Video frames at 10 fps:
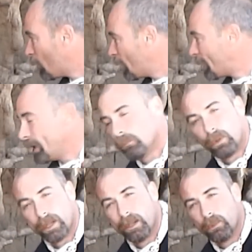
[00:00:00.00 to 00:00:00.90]
what I can,
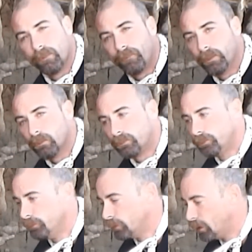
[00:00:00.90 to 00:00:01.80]
what I know in the field
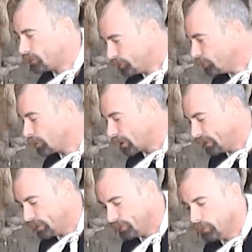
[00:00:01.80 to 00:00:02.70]
to do what I
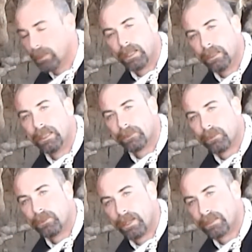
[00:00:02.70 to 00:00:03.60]
need to do and
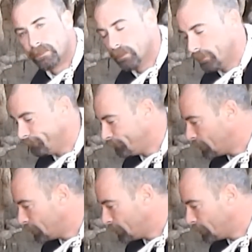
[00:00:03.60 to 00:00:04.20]
get the things done.